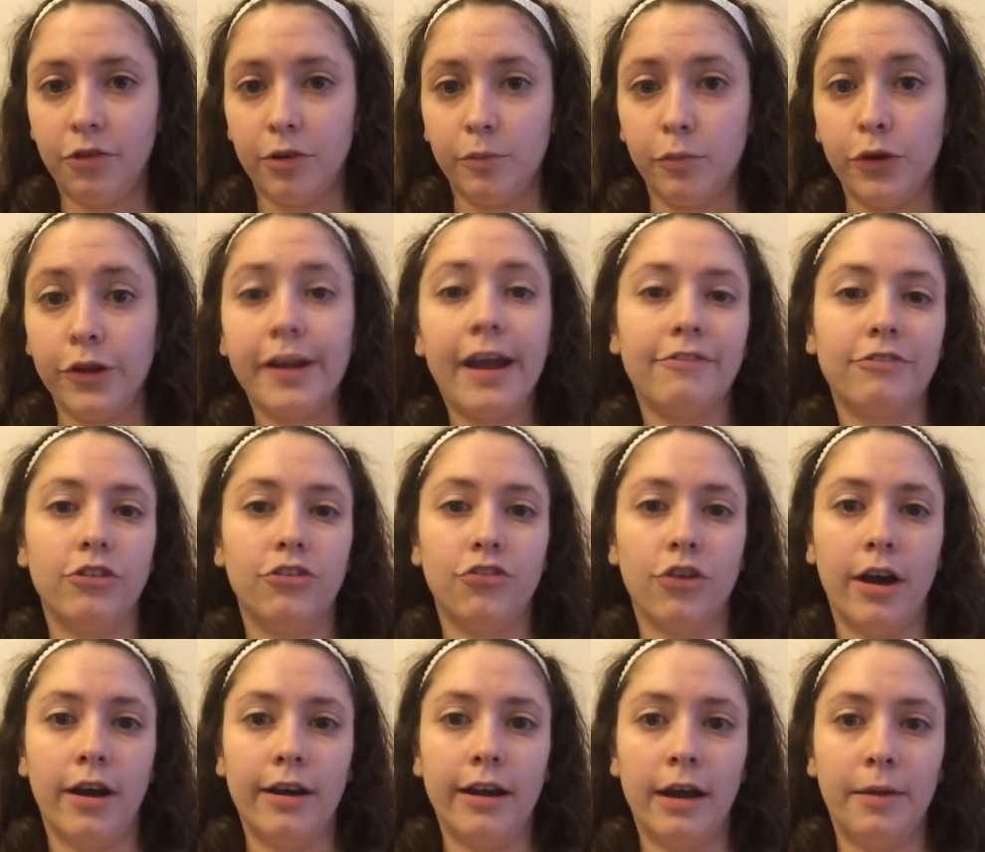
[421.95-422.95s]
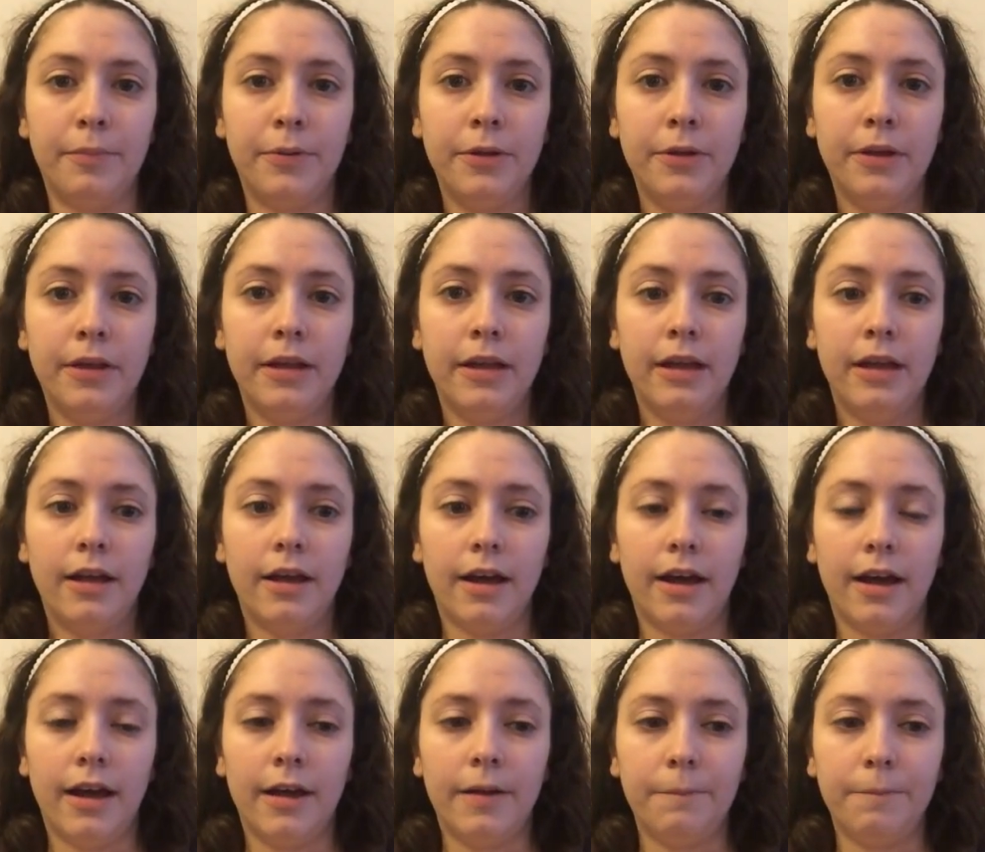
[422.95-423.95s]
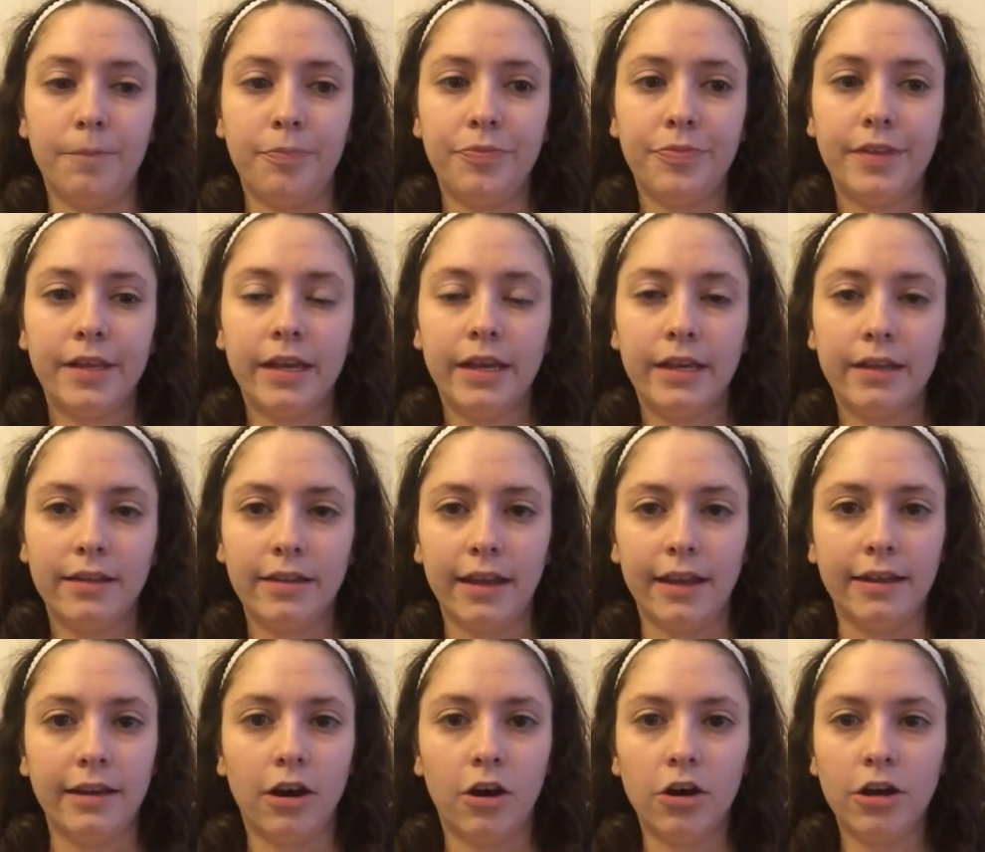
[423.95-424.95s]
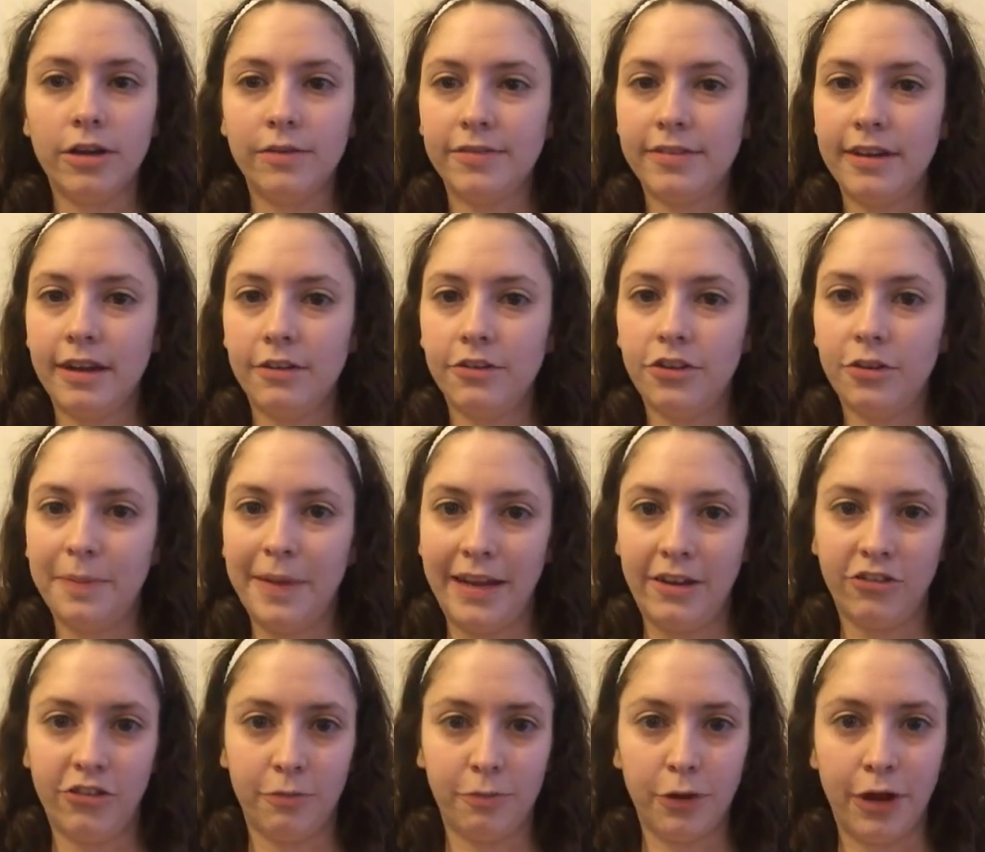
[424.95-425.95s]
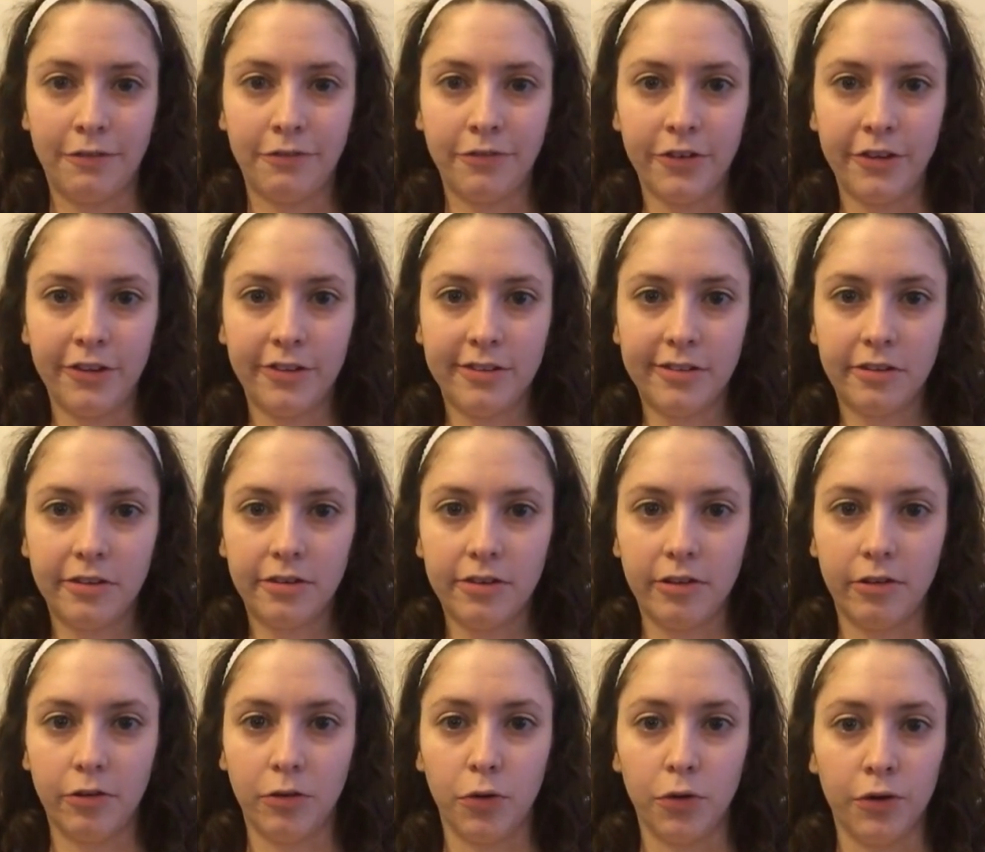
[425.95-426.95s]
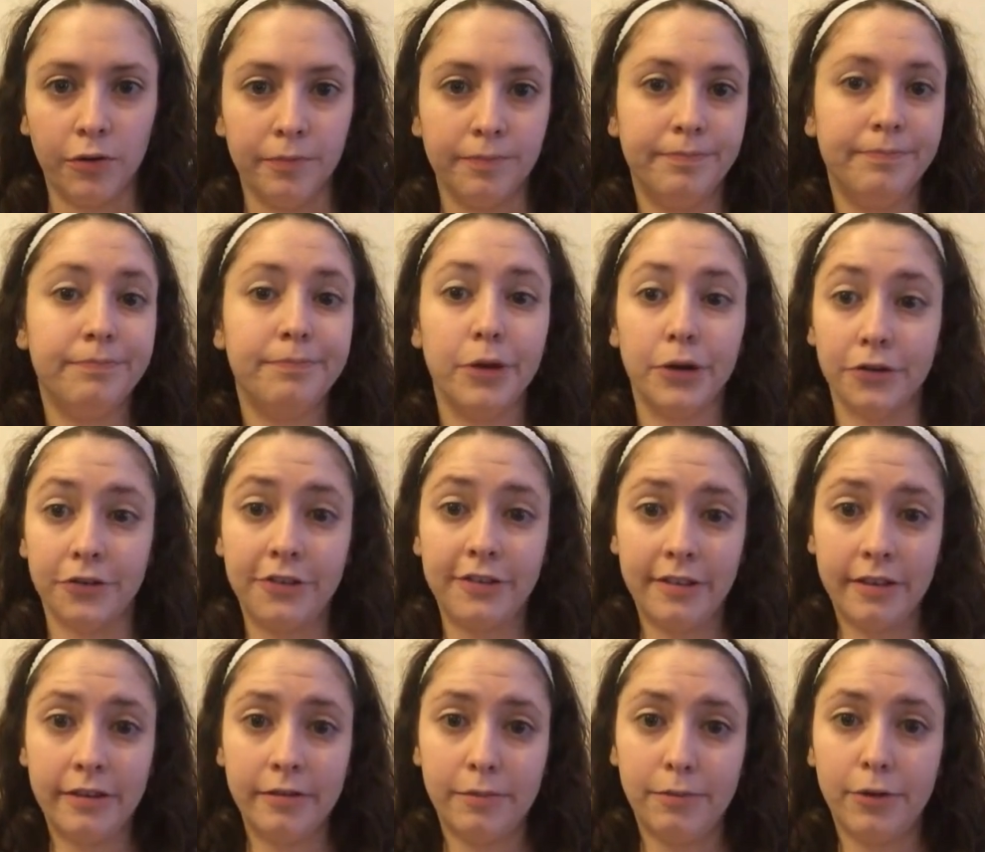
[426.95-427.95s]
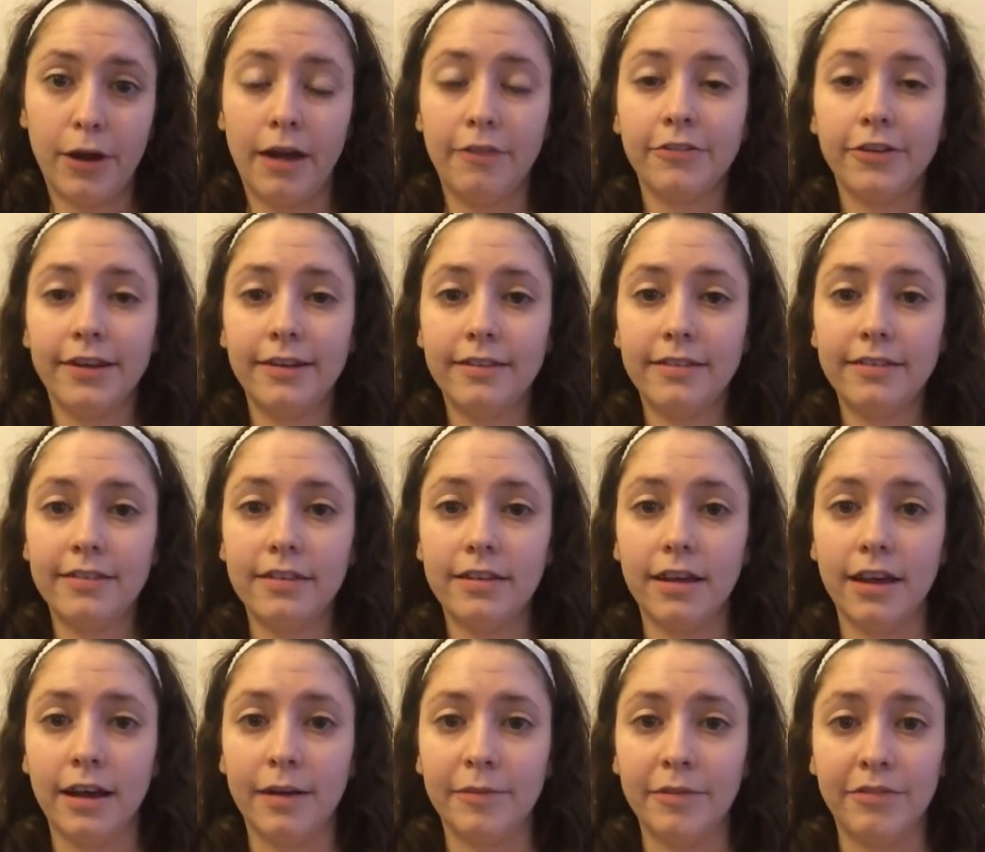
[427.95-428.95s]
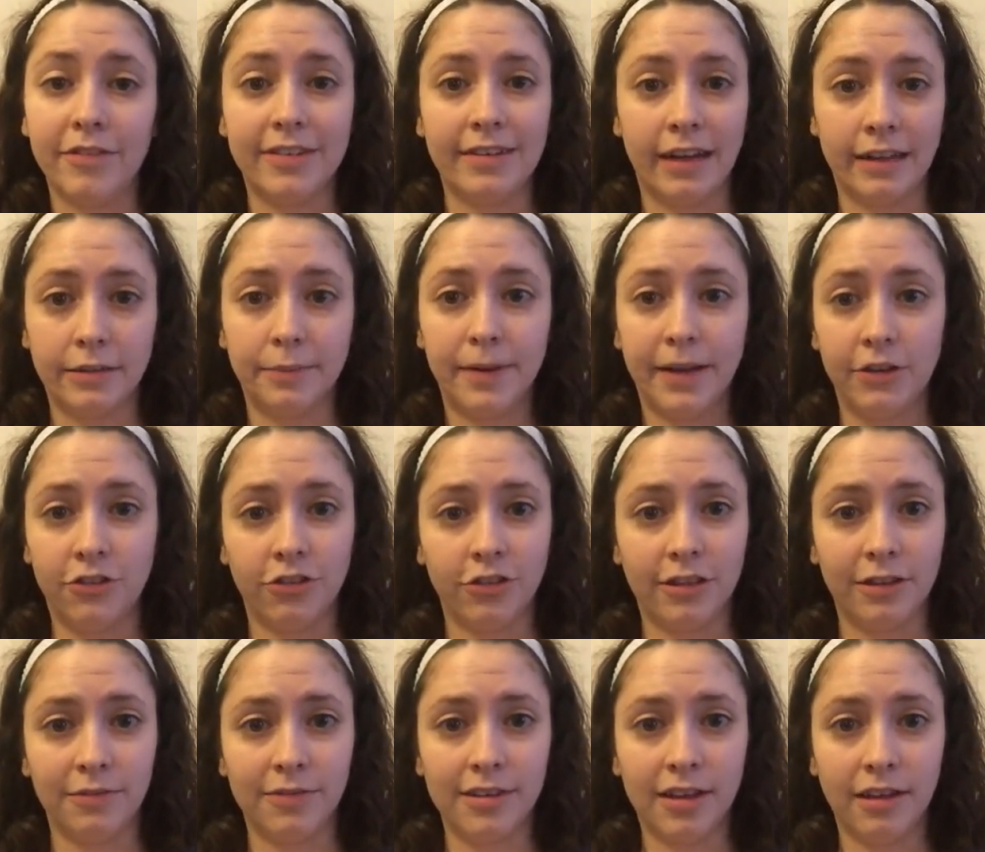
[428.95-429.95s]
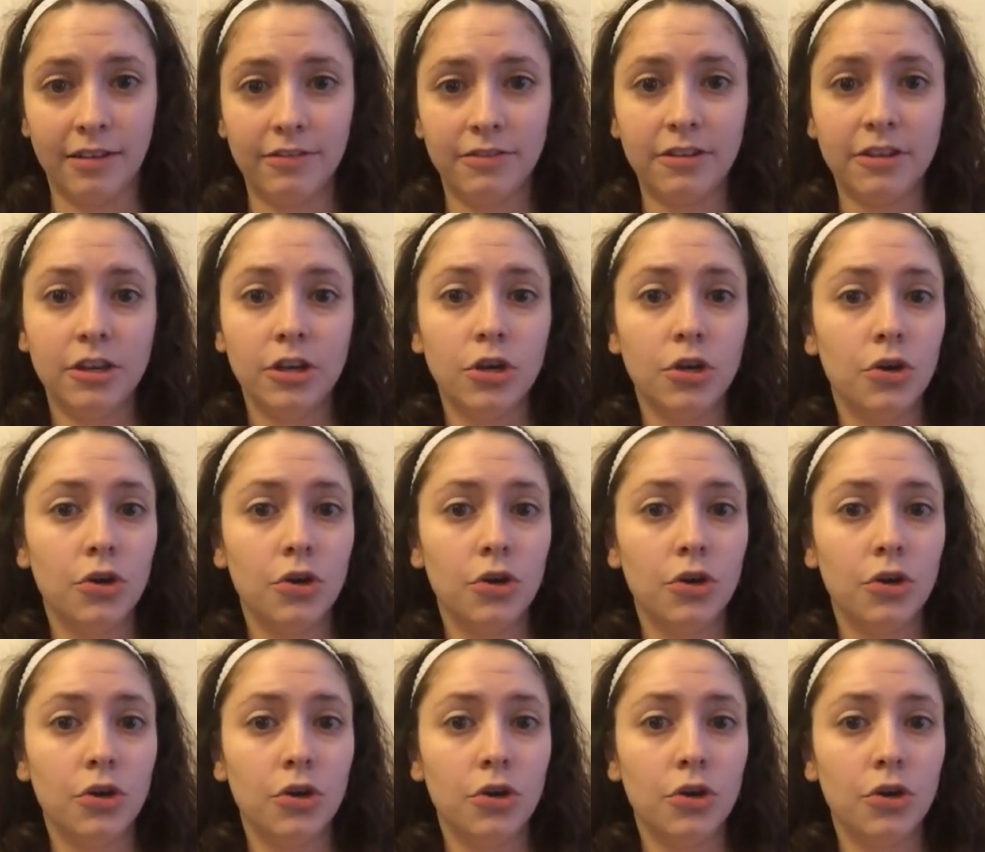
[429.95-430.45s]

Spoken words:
form where you have to draw it up. It all comes down to patient preference or person preference, if it's not the patient themselves.